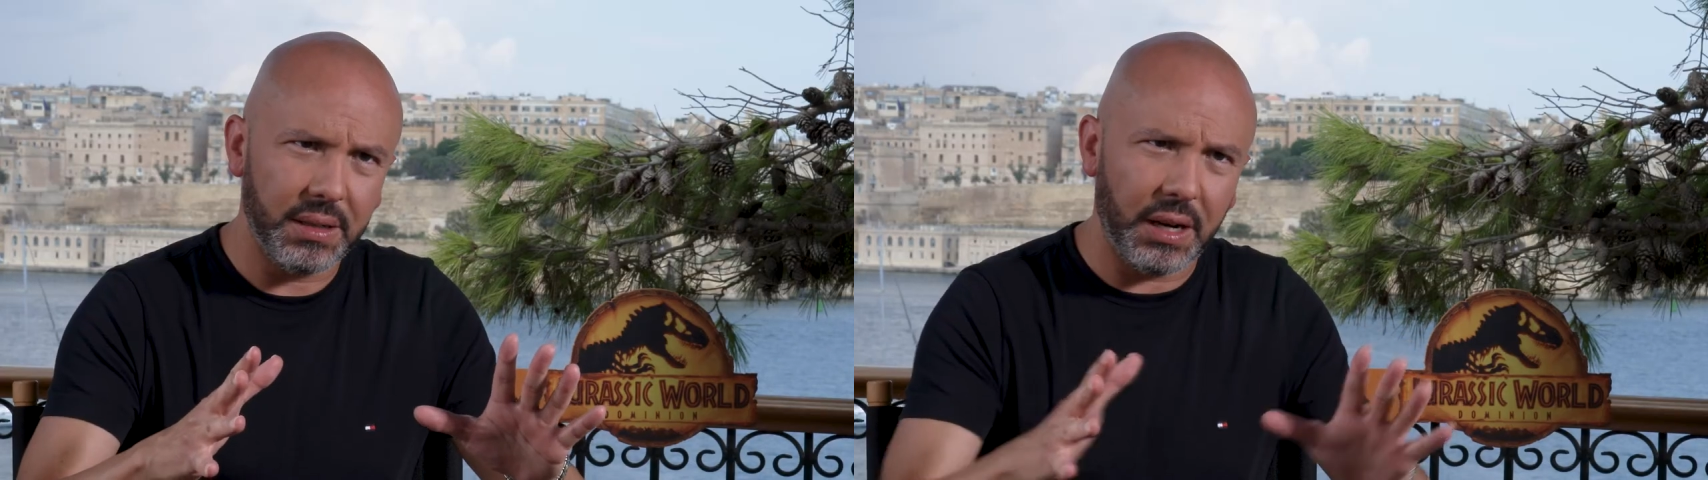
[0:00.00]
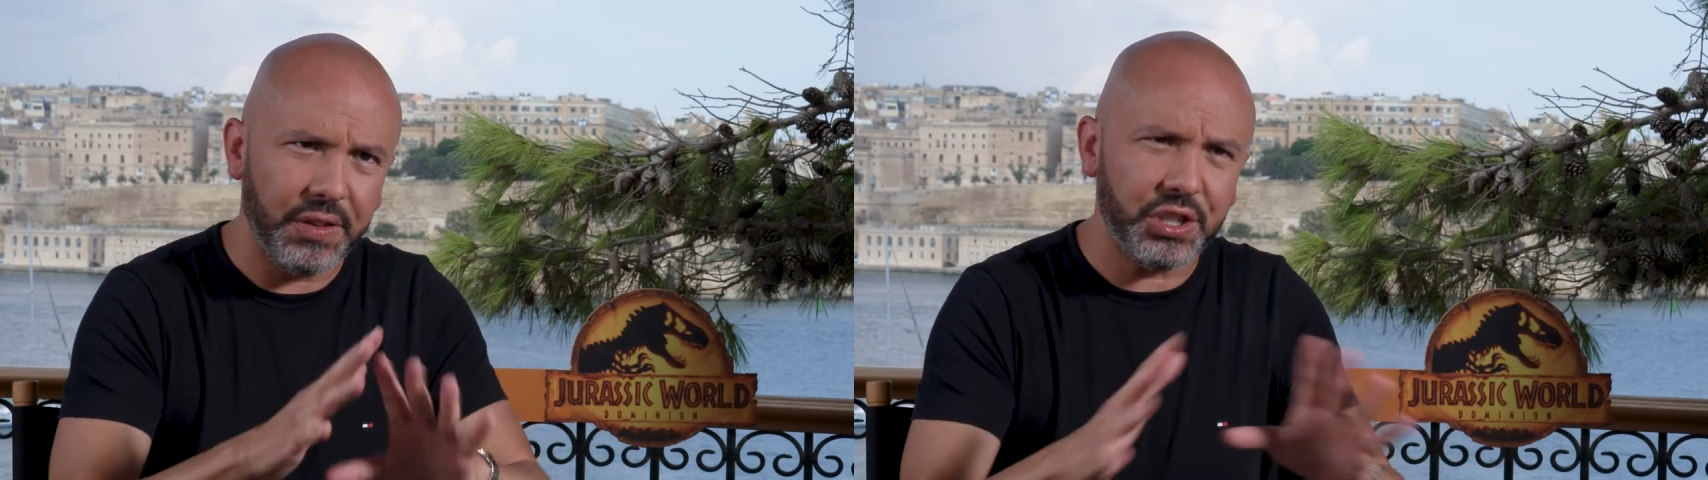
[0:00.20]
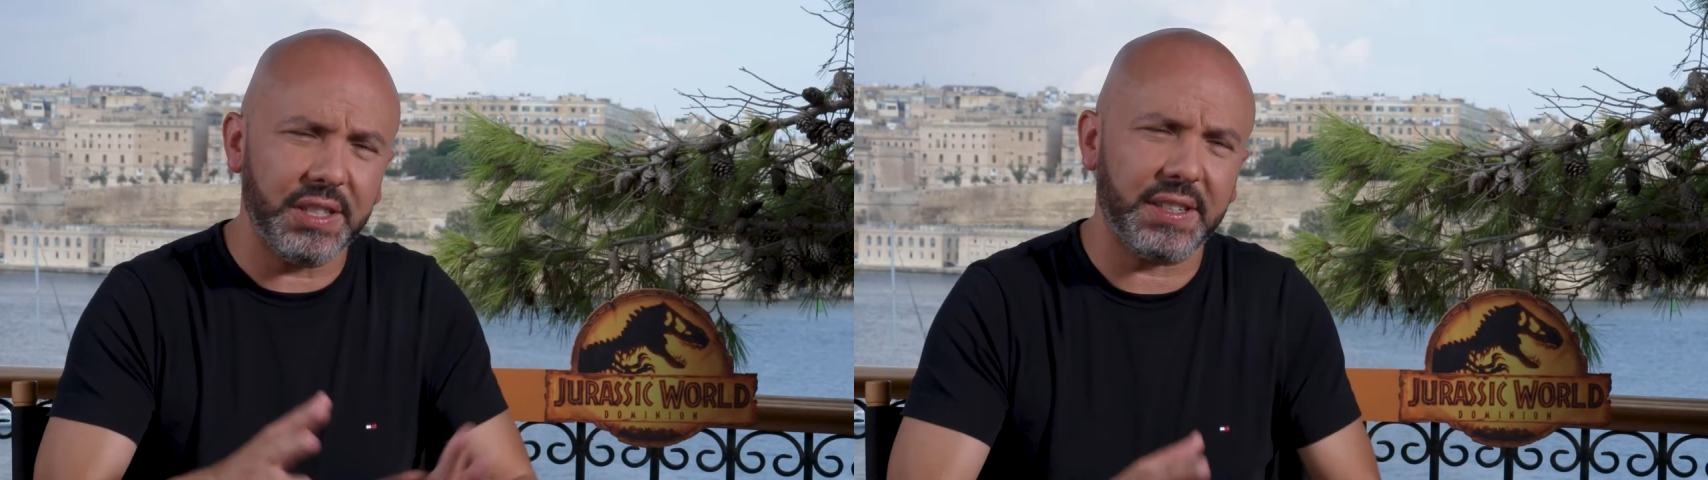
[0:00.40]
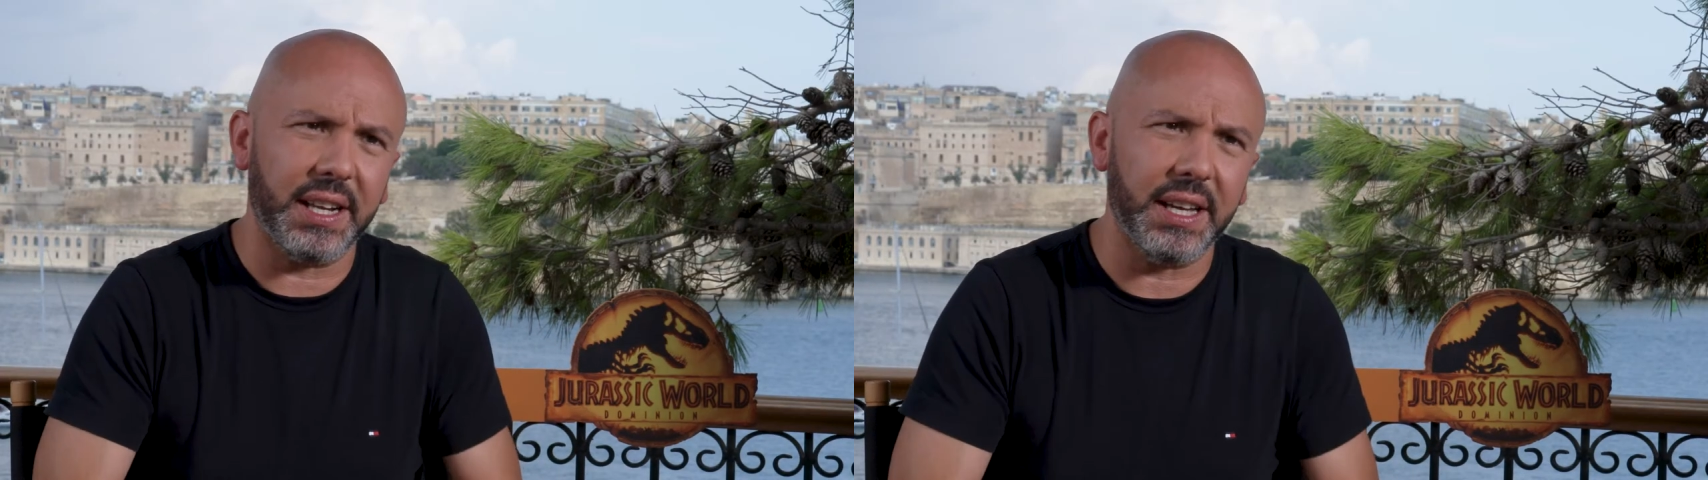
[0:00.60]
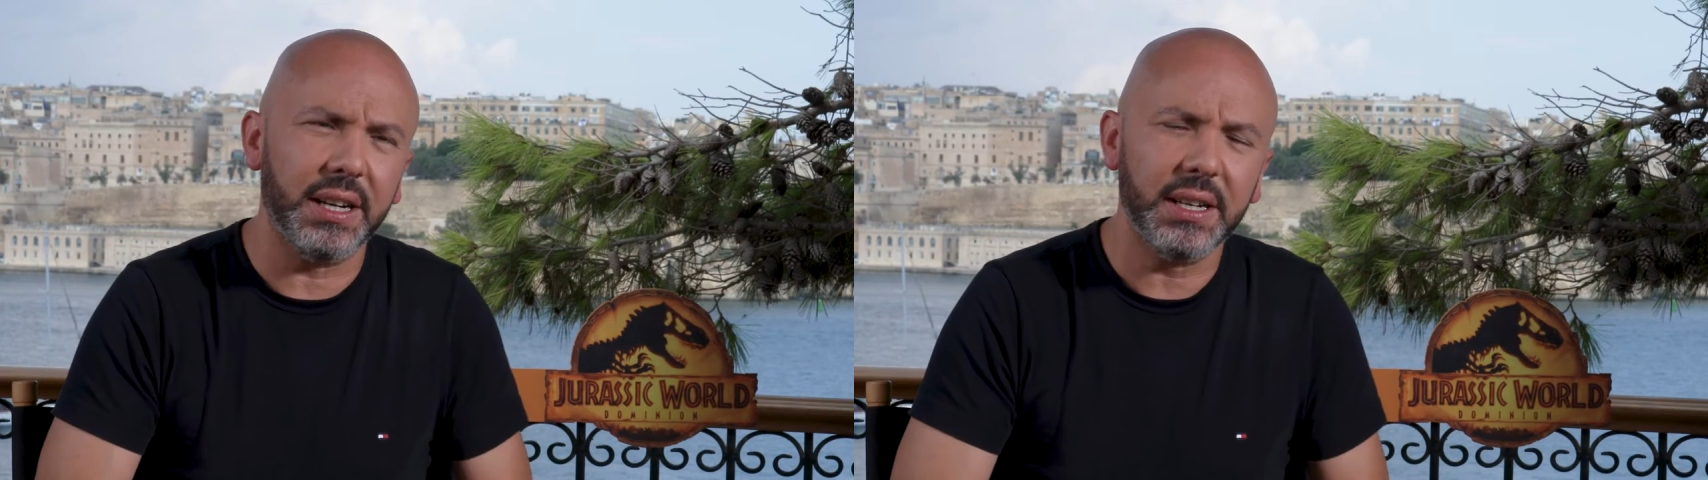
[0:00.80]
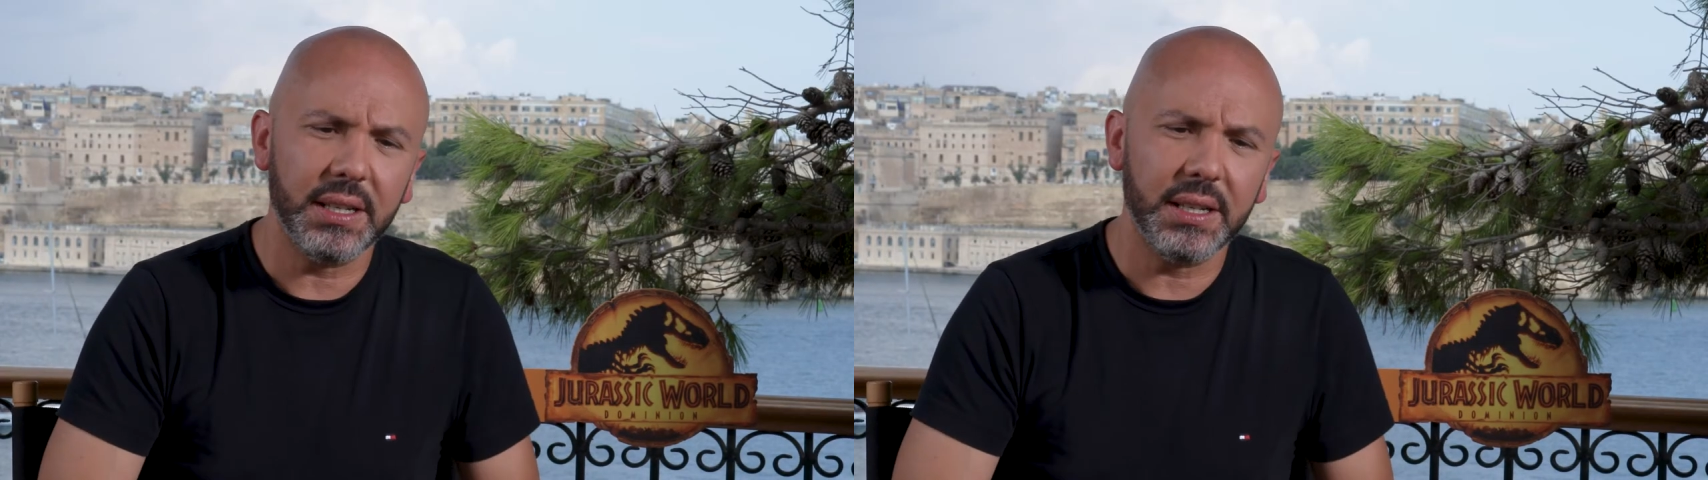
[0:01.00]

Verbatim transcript: Our vision is clear